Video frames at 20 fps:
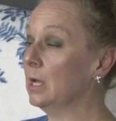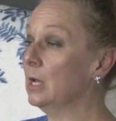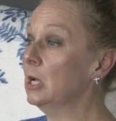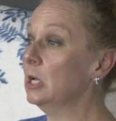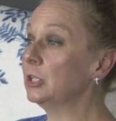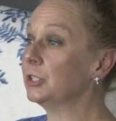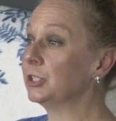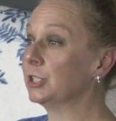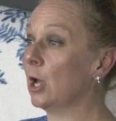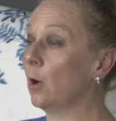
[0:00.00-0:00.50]

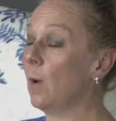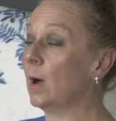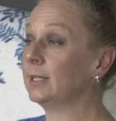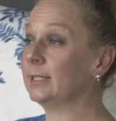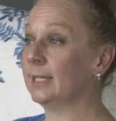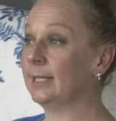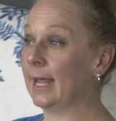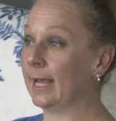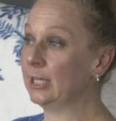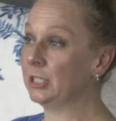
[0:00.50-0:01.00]
So on
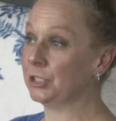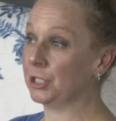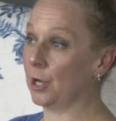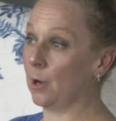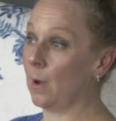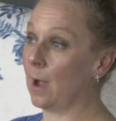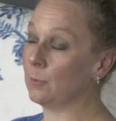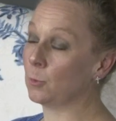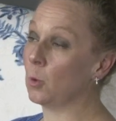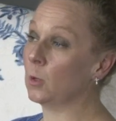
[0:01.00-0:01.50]
today's
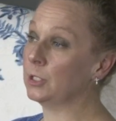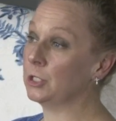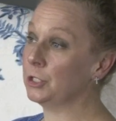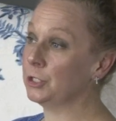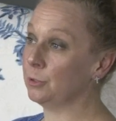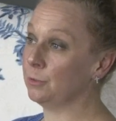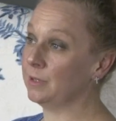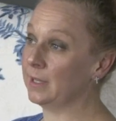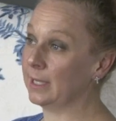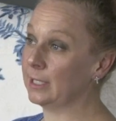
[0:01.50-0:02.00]
show, I'm going to
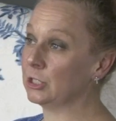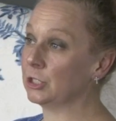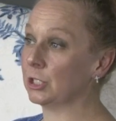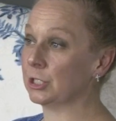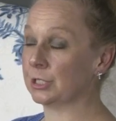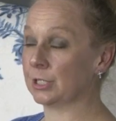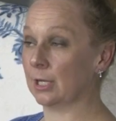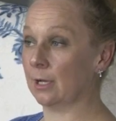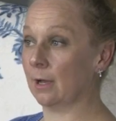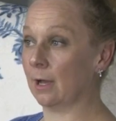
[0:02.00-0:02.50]
do things
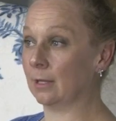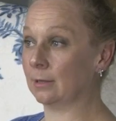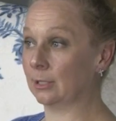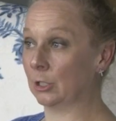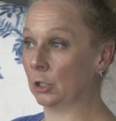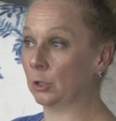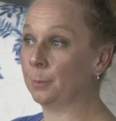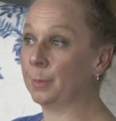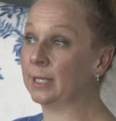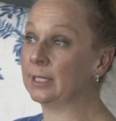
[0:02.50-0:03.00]
just a
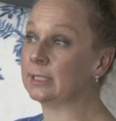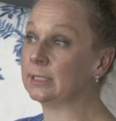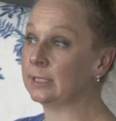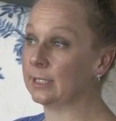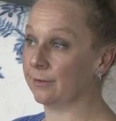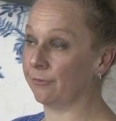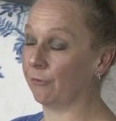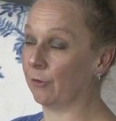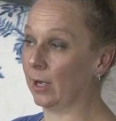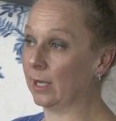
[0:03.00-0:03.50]
little bit
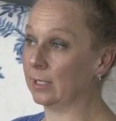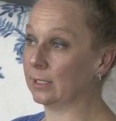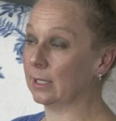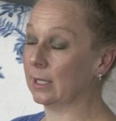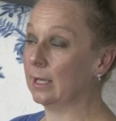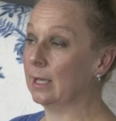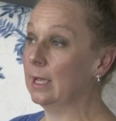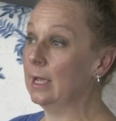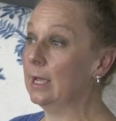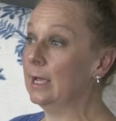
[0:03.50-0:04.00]
different.
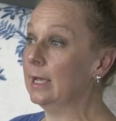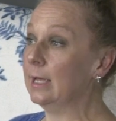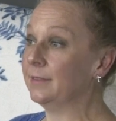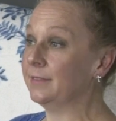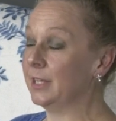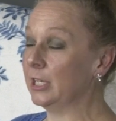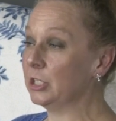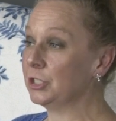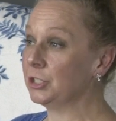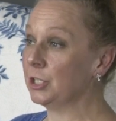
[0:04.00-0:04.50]

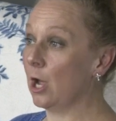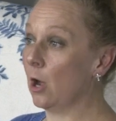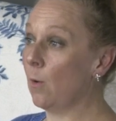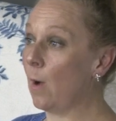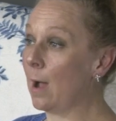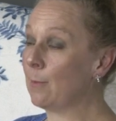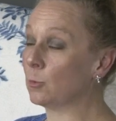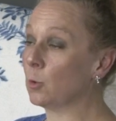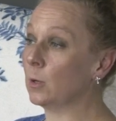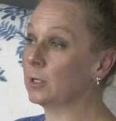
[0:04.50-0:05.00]
This show,
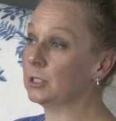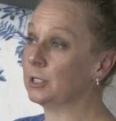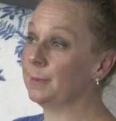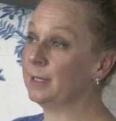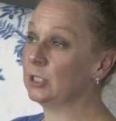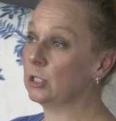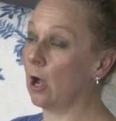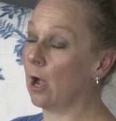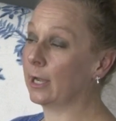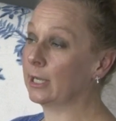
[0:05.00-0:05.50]
I'm going to
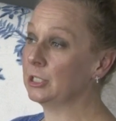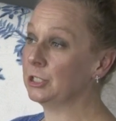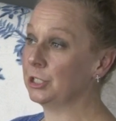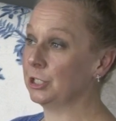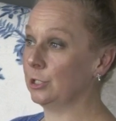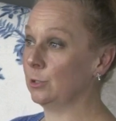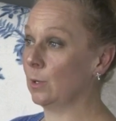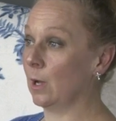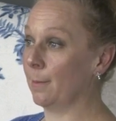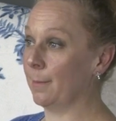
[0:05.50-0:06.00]
be talking
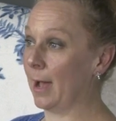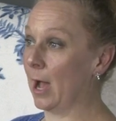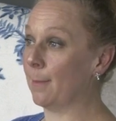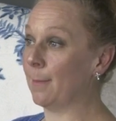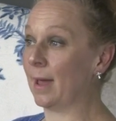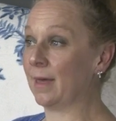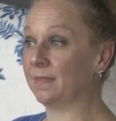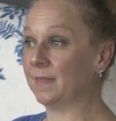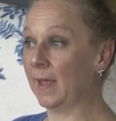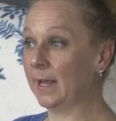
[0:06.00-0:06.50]
to you about
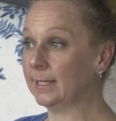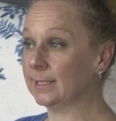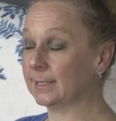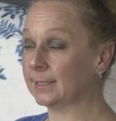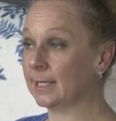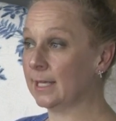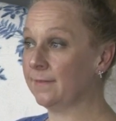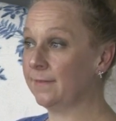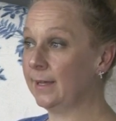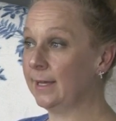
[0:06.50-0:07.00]
my
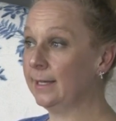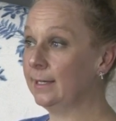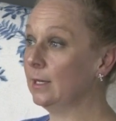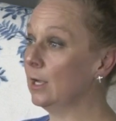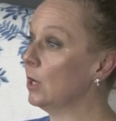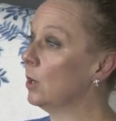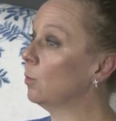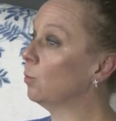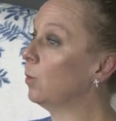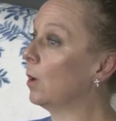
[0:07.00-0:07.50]
Thanksgiving,
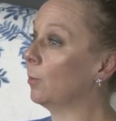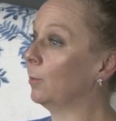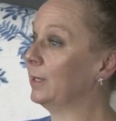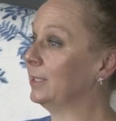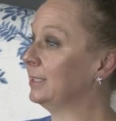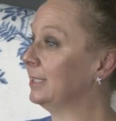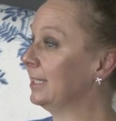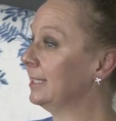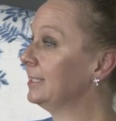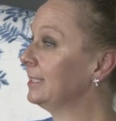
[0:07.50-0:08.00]
what we
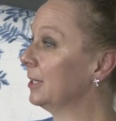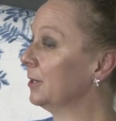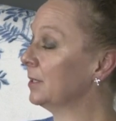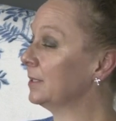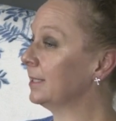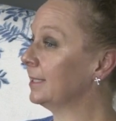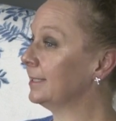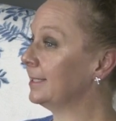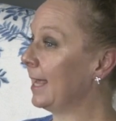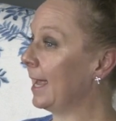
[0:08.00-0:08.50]
did
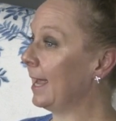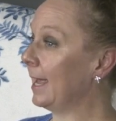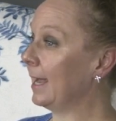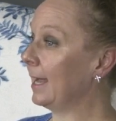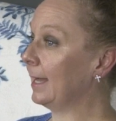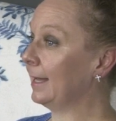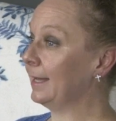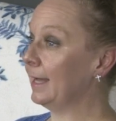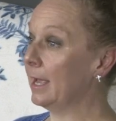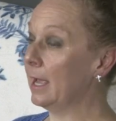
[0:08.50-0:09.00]
during the
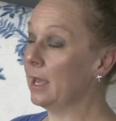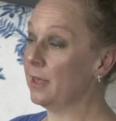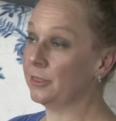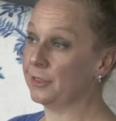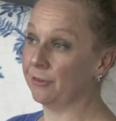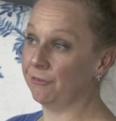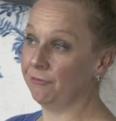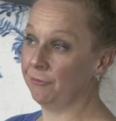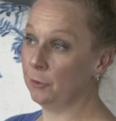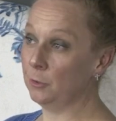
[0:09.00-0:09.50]
day,
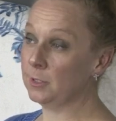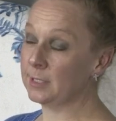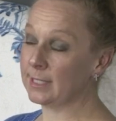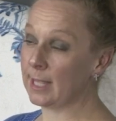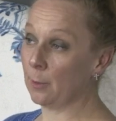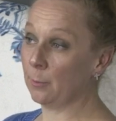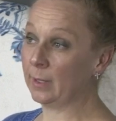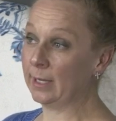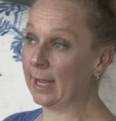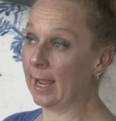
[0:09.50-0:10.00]
the foods
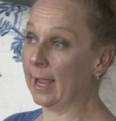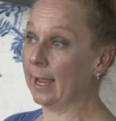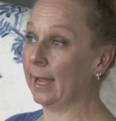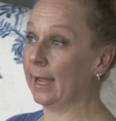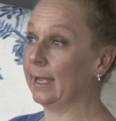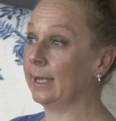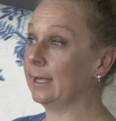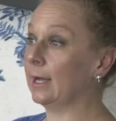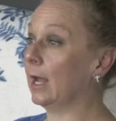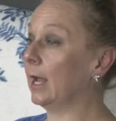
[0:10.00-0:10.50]
that we
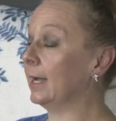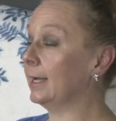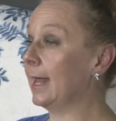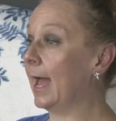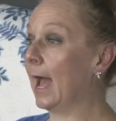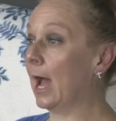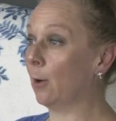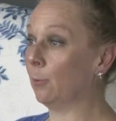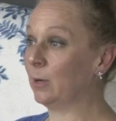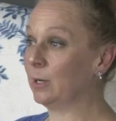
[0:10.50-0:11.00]
ate, and
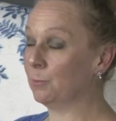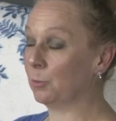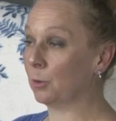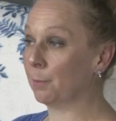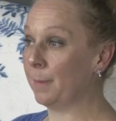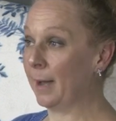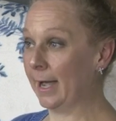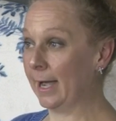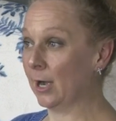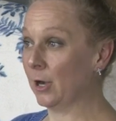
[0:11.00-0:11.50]
how we
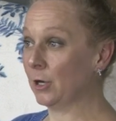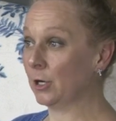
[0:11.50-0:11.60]
prepared